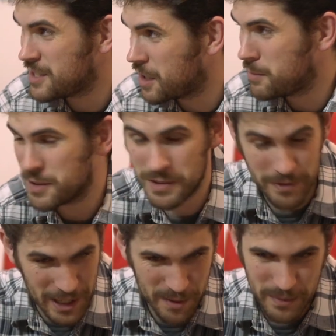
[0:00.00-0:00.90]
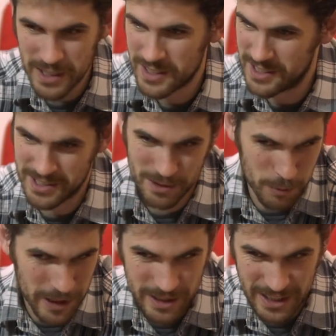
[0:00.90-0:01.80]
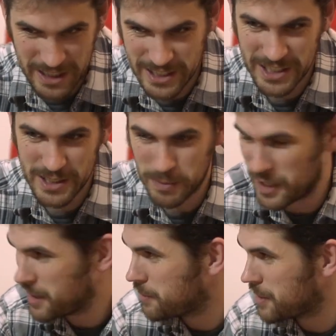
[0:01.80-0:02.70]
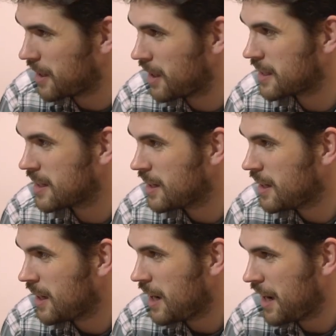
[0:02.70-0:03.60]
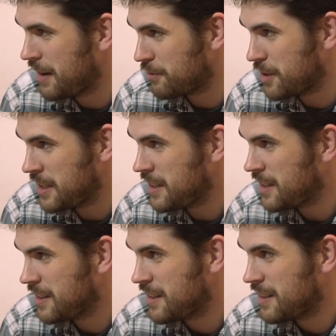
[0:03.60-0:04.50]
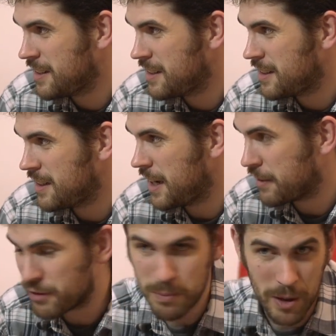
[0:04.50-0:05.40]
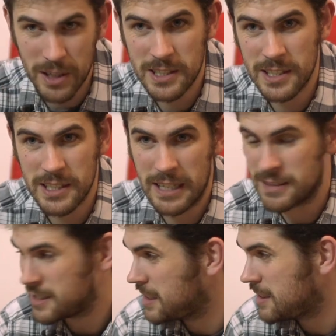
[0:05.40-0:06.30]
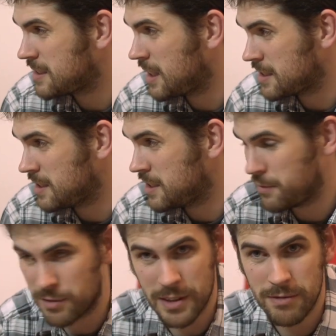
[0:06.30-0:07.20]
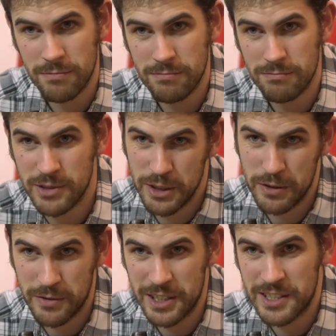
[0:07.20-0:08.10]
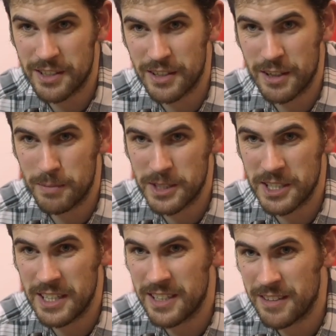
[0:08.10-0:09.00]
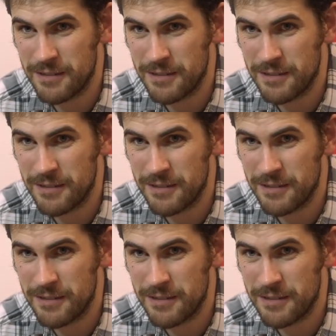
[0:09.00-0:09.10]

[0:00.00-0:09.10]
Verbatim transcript: terms of development, this is a weird thing to explain, but like every every person downstairs has a different universe on their machine.